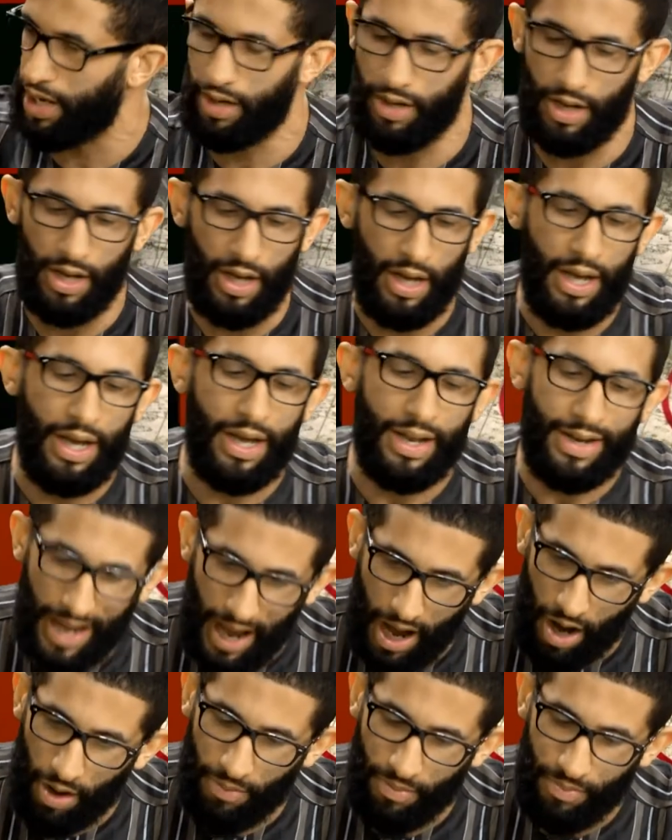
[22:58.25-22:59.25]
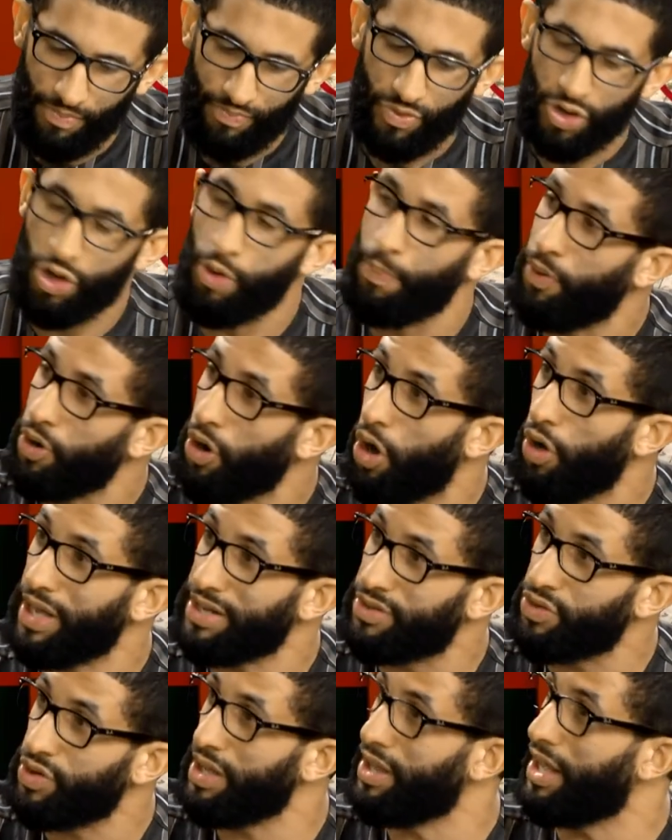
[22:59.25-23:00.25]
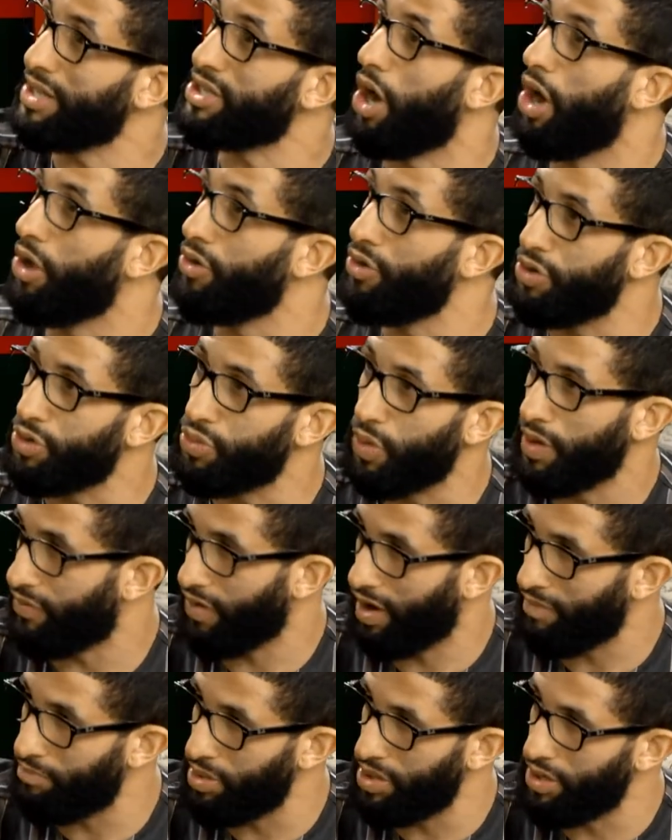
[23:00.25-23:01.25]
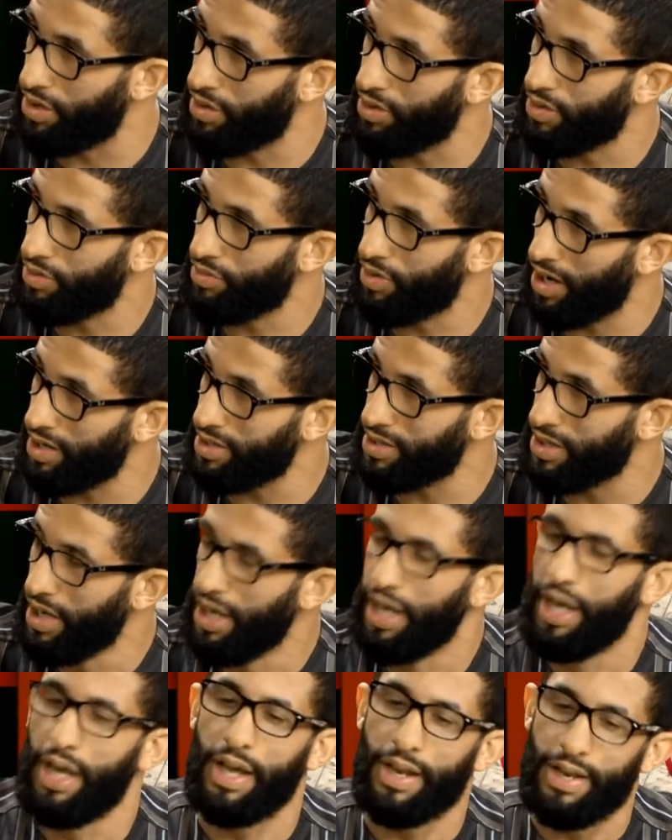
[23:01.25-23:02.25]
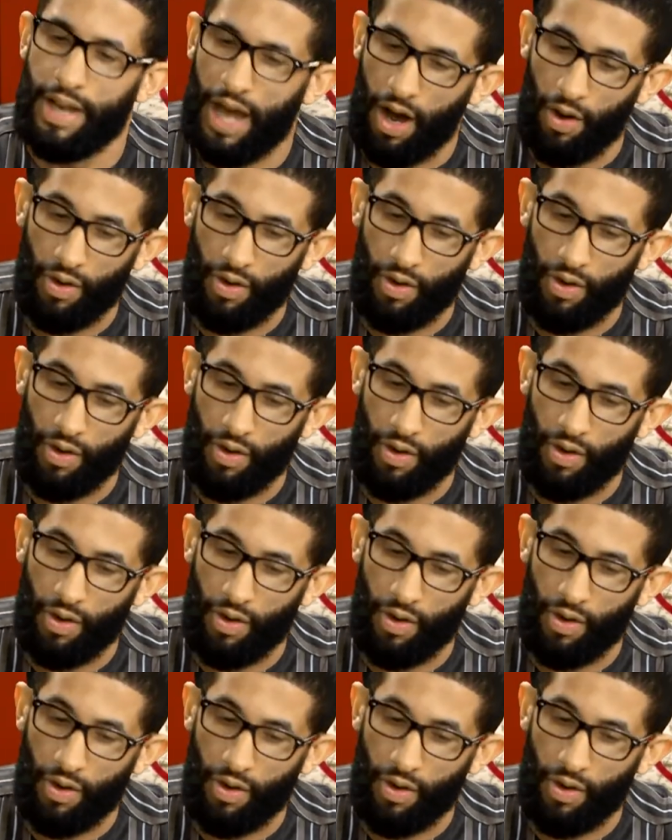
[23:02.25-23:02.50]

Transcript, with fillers: Mm. Now, you put all that together, that's one hundred twenty-five billion, mm. right? Mm. Now,